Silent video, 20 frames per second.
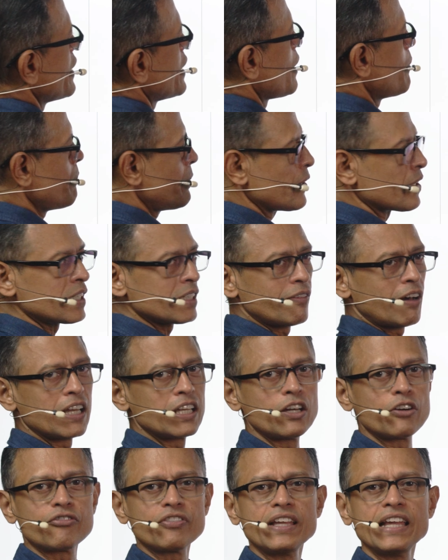computed the
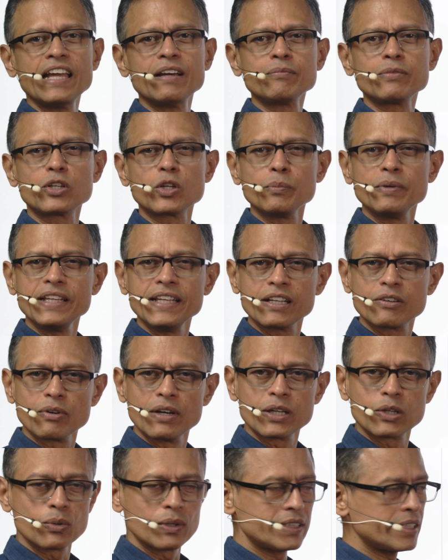value of m to be
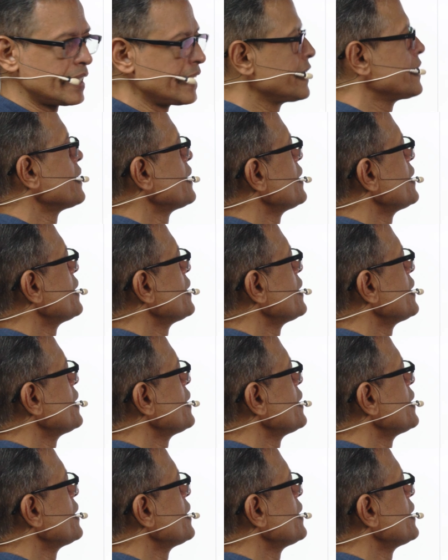equal to a 3.